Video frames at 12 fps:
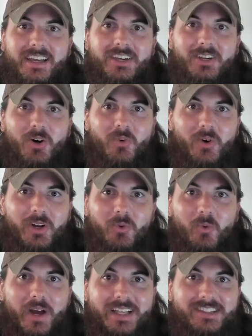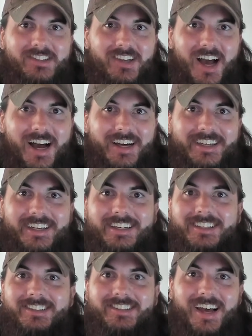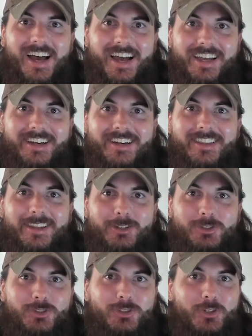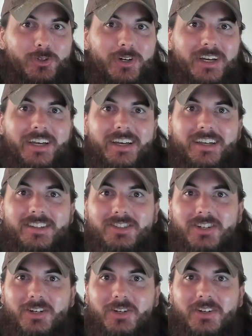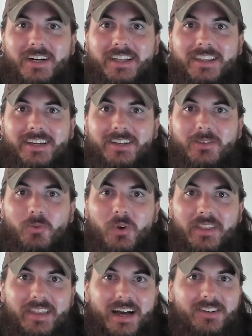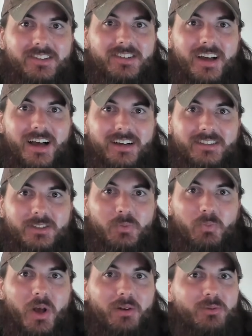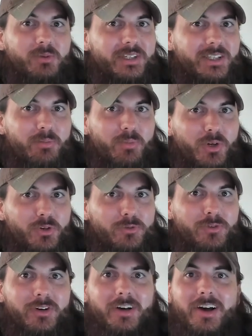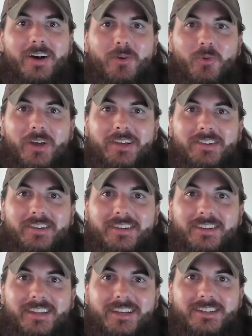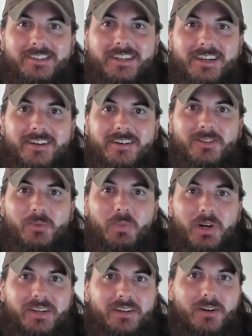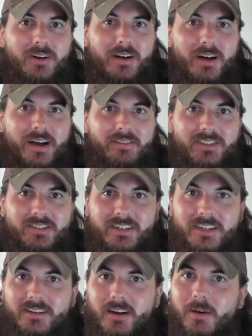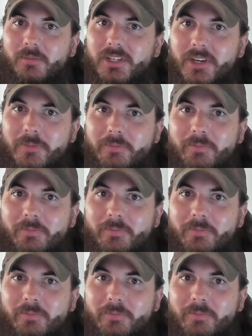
you don't want a wet sock inside the shoe. And so I think without socks is probably the move uh, with these sneakers, but obviously up to you.